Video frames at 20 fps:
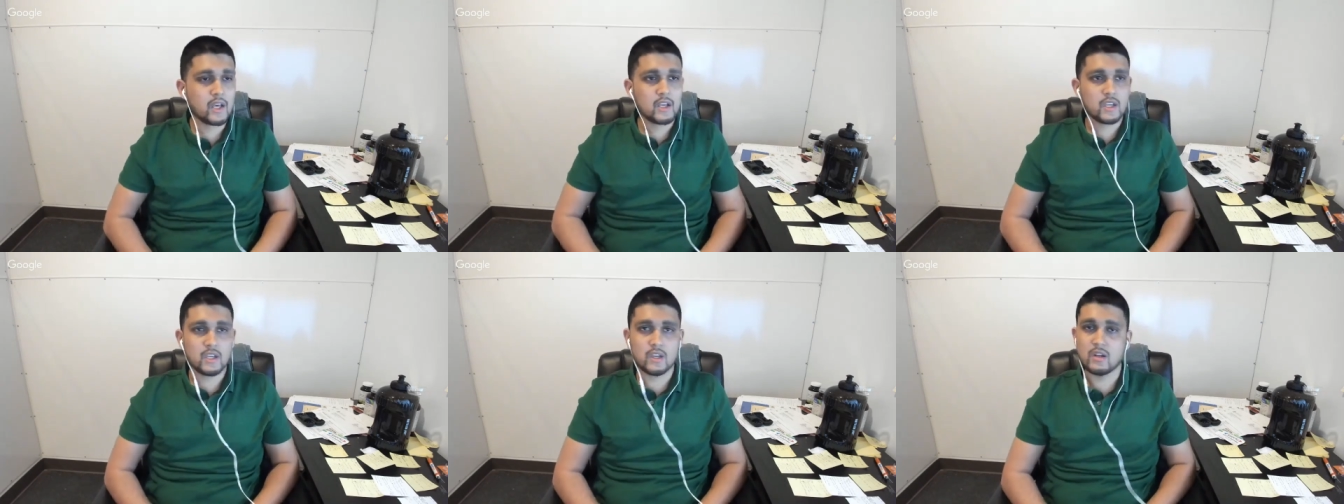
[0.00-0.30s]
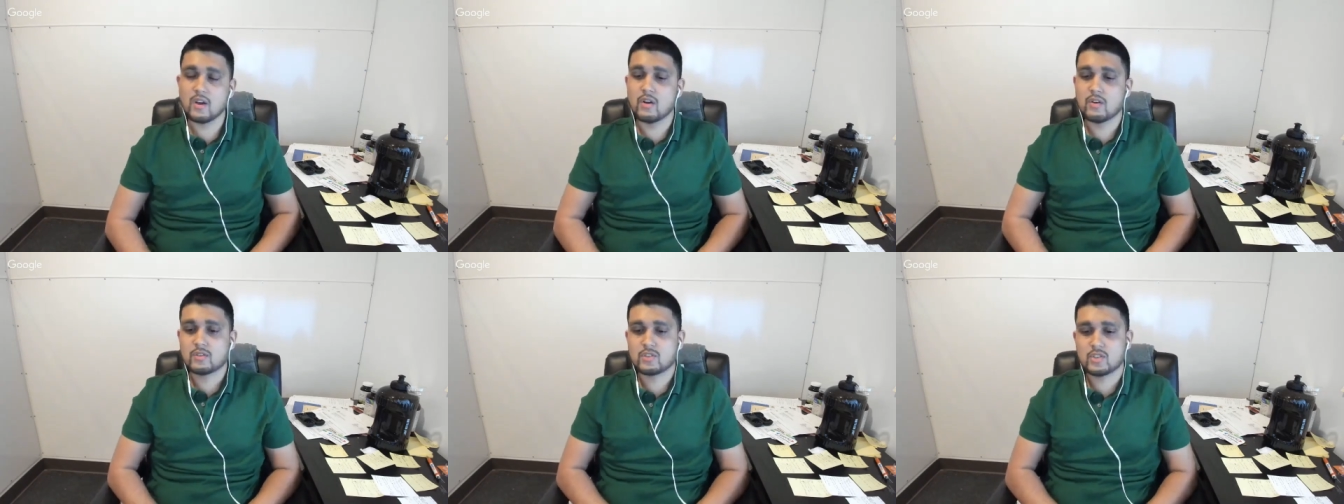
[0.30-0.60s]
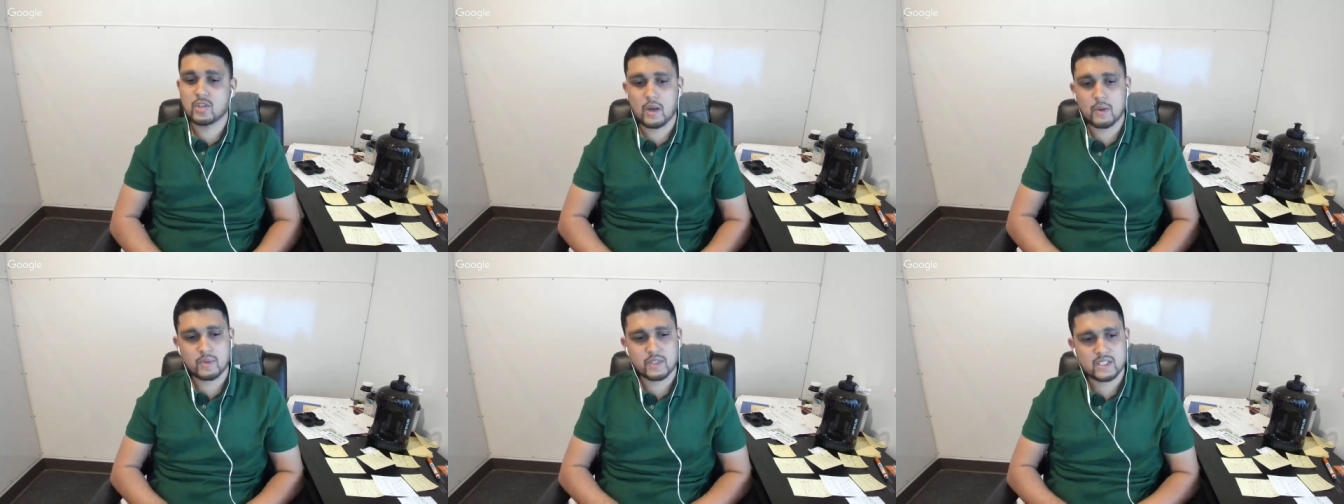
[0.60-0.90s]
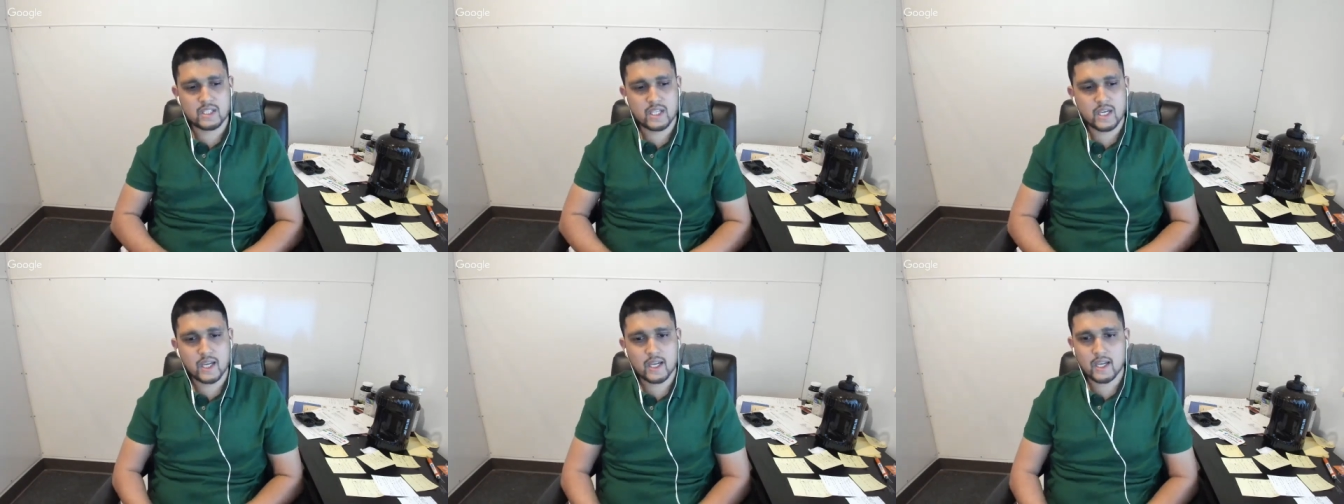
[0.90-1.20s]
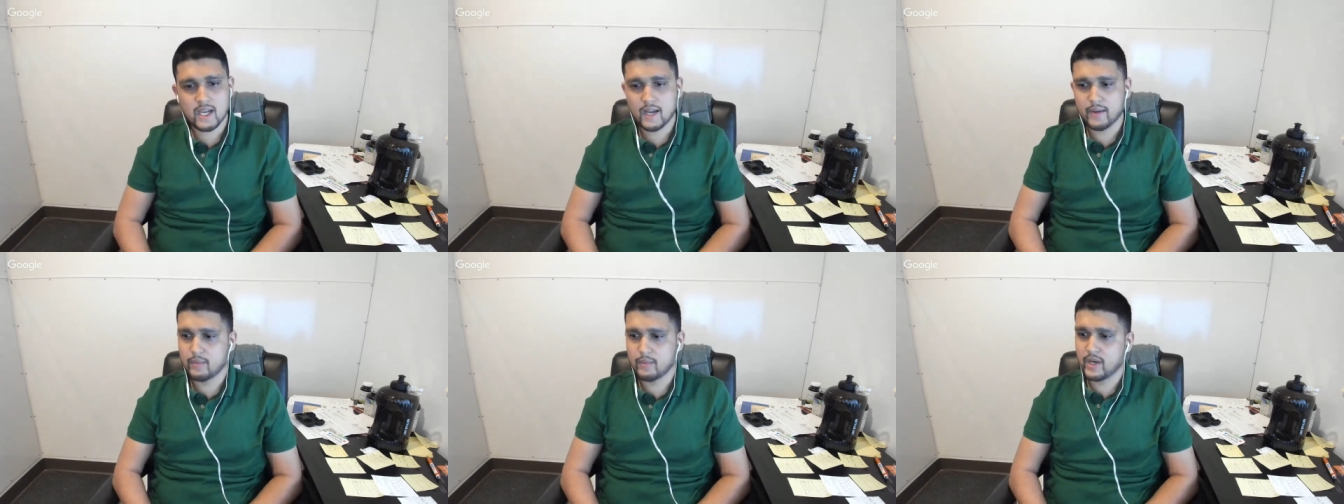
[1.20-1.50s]
You know, so I was
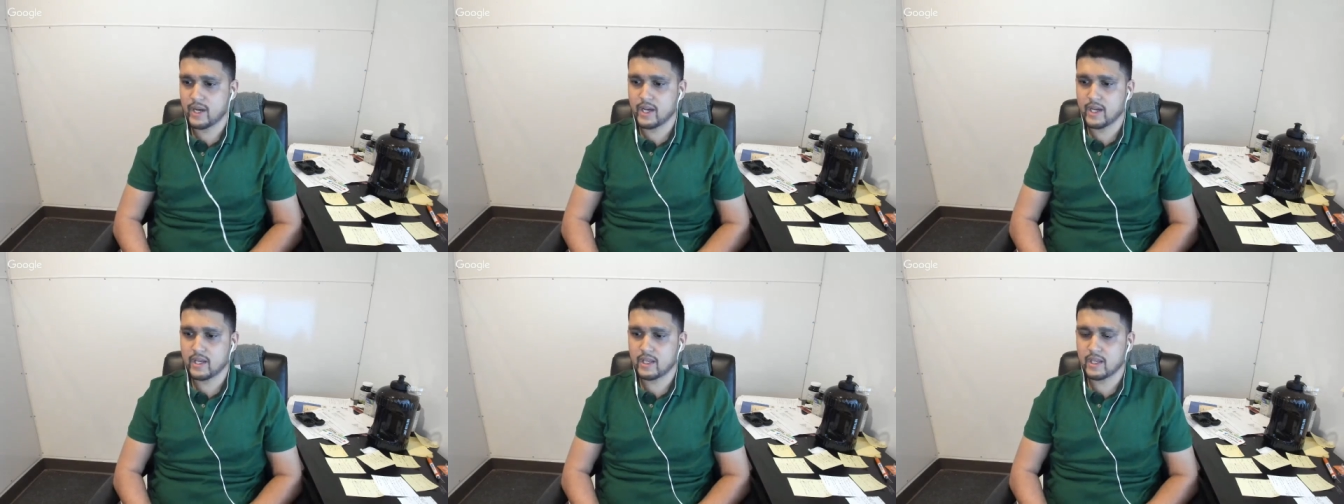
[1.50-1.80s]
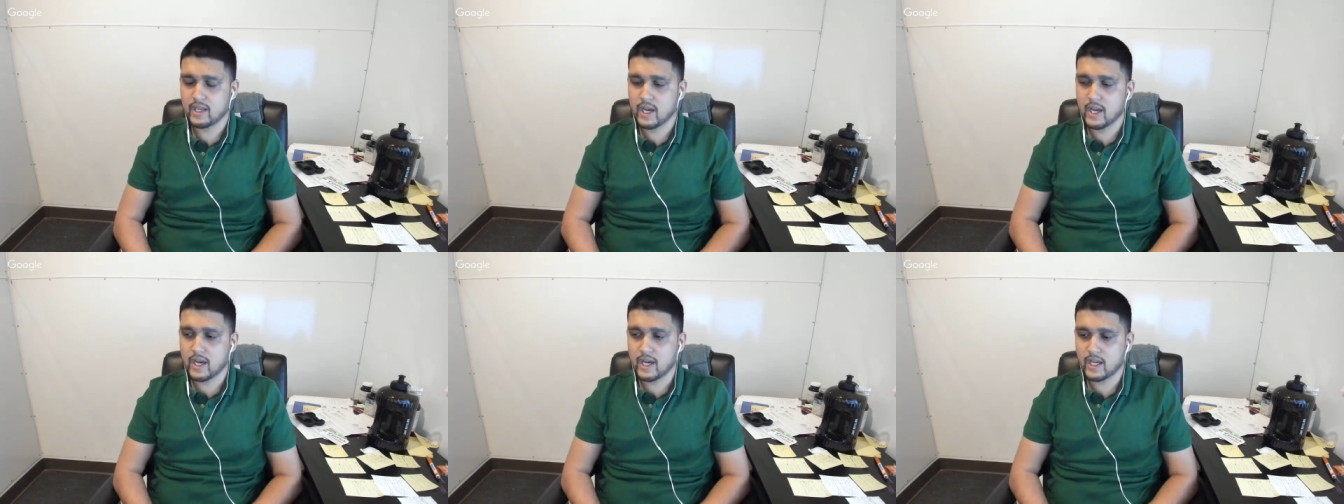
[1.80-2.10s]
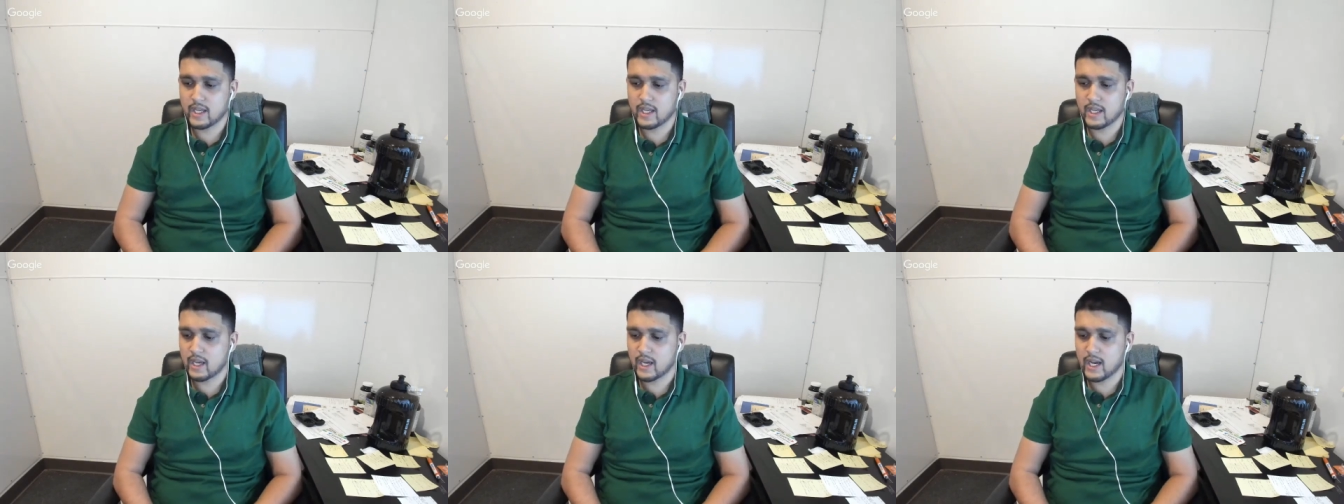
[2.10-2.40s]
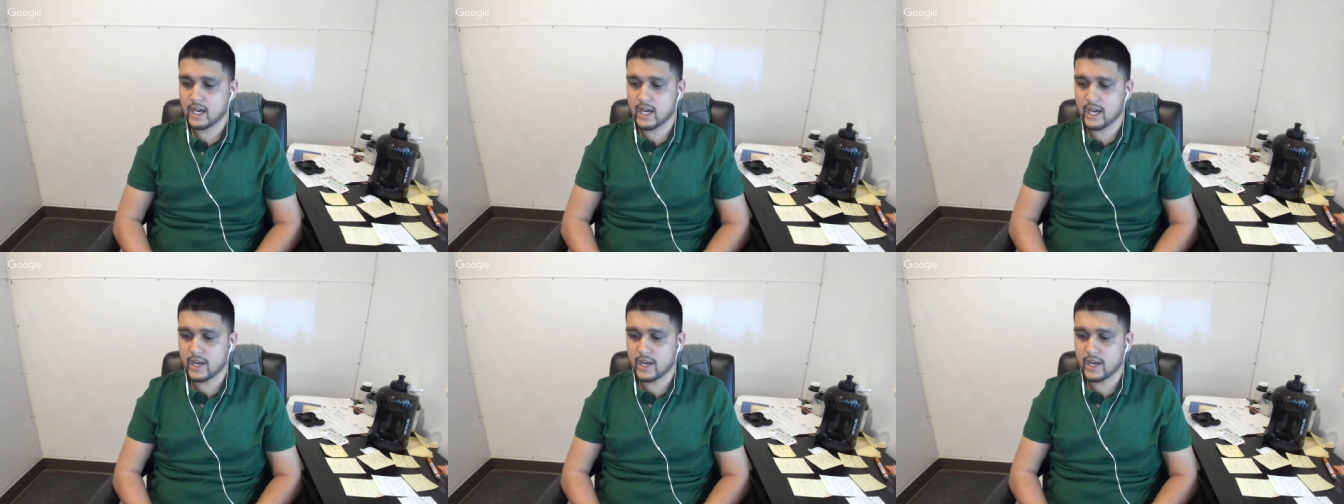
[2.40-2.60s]
like, I, I, I,